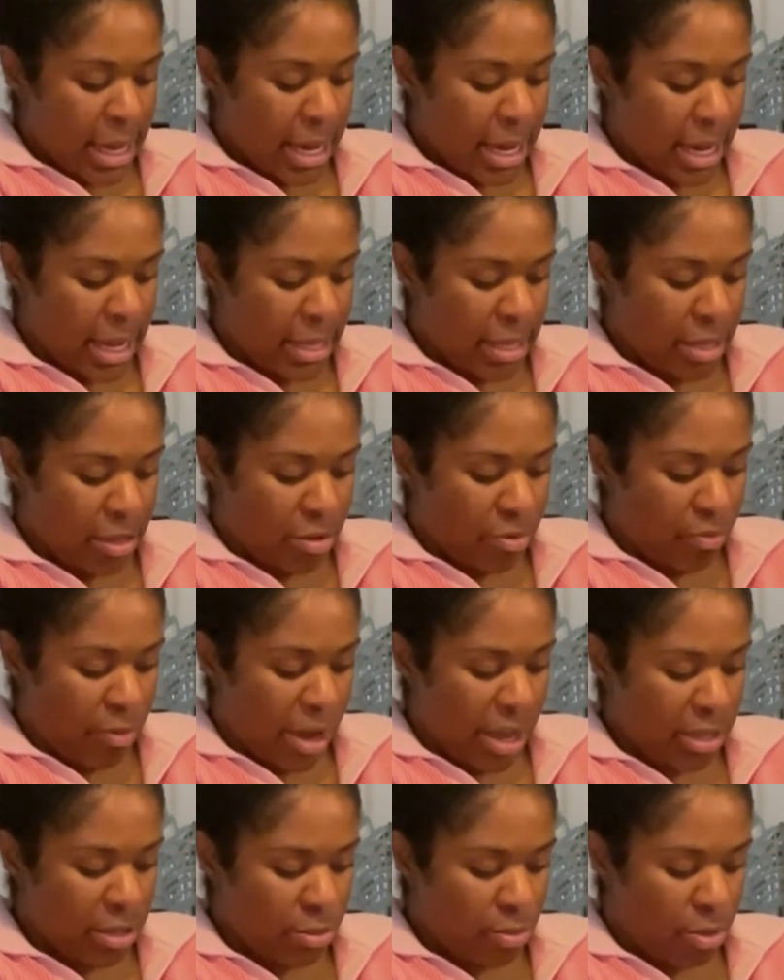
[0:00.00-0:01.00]
and then the
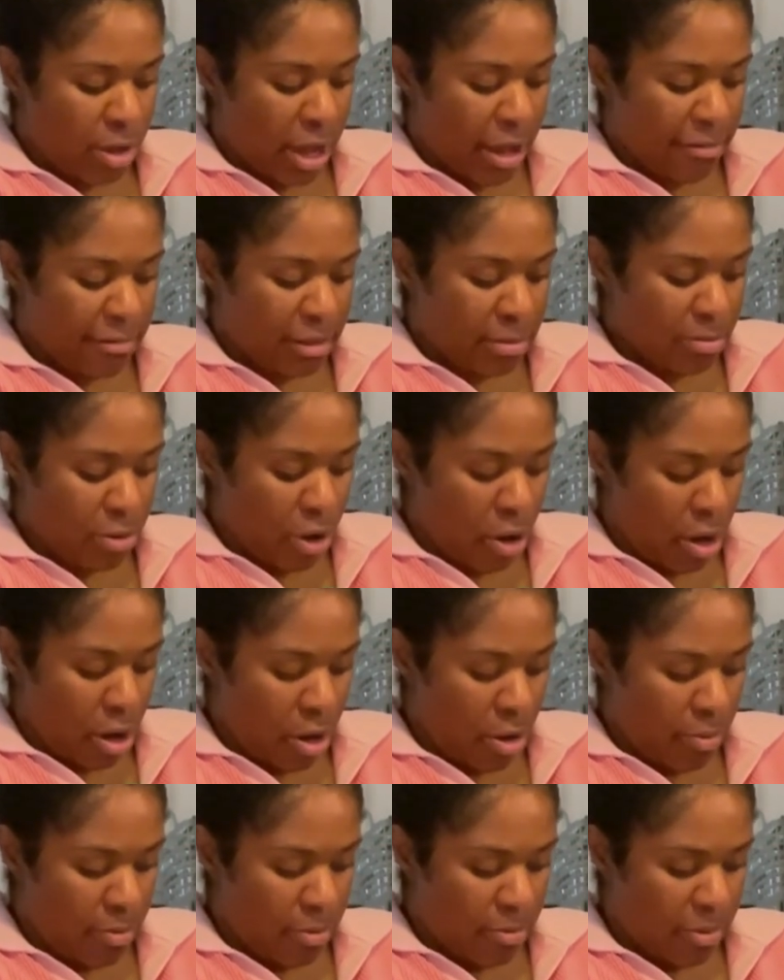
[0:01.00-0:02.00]
rest we'll have
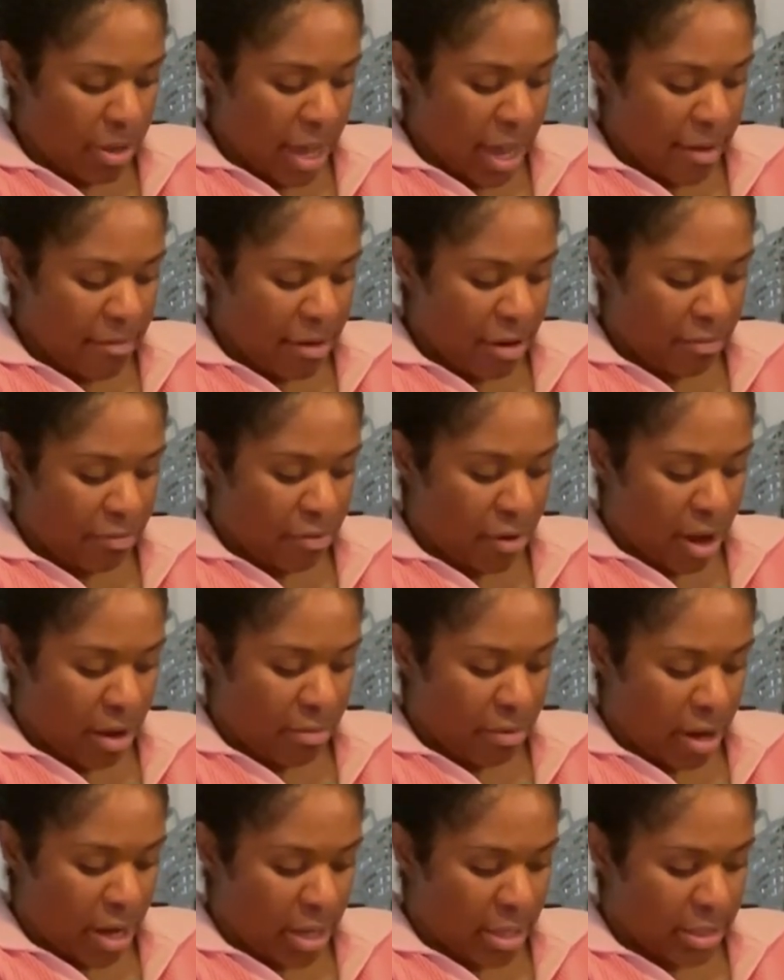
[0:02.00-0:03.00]
tomorrow when we have our fried
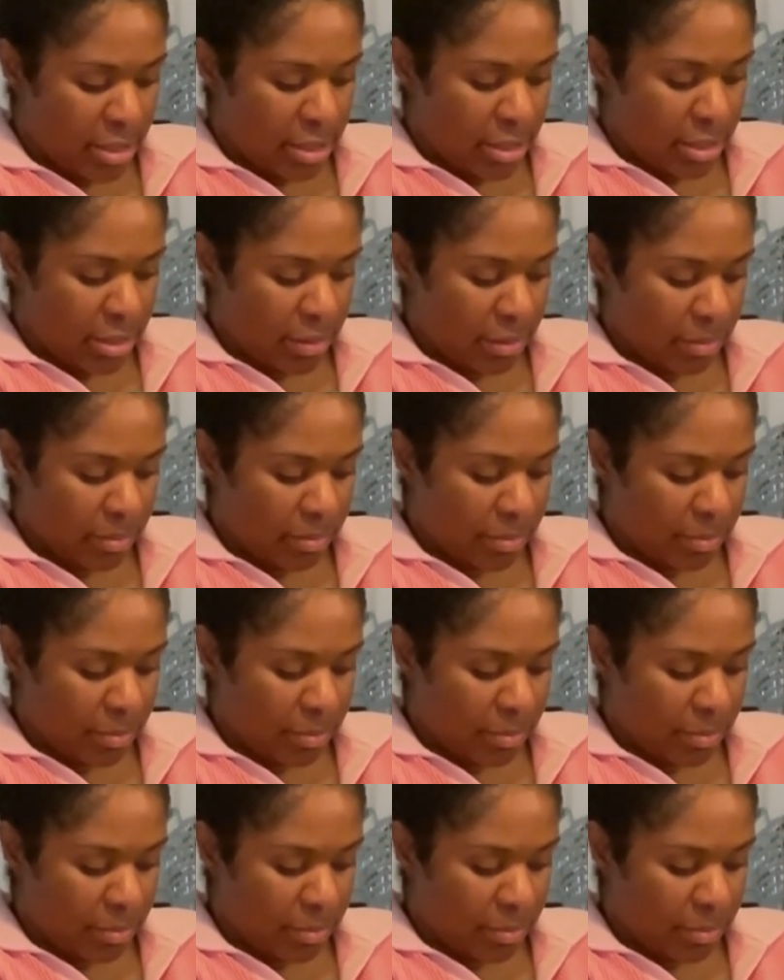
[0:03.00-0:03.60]
rice.